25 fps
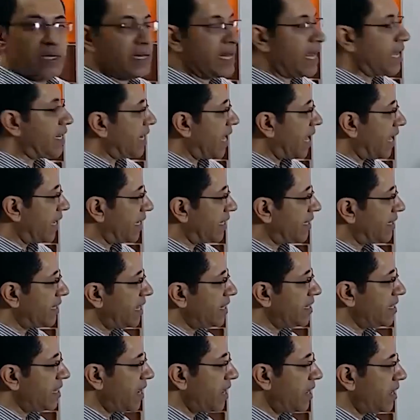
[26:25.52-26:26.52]
may be
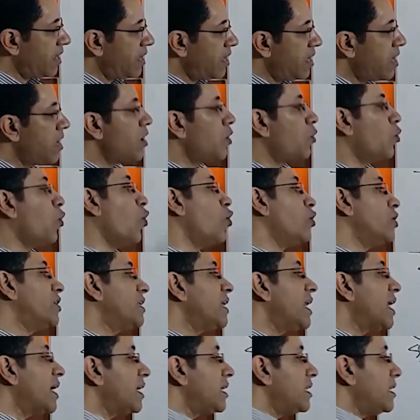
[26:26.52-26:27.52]
born and
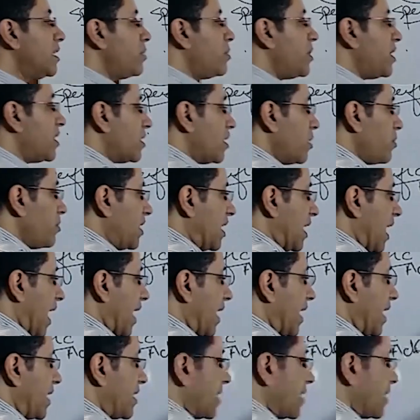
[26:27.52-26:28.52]
live his
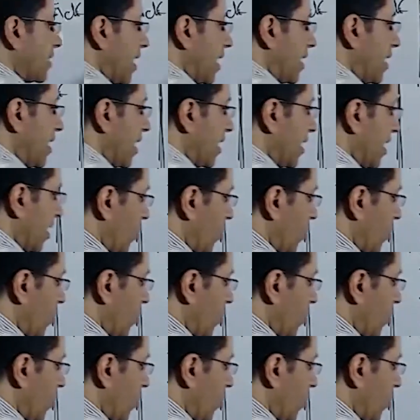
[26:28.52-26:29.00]
whole life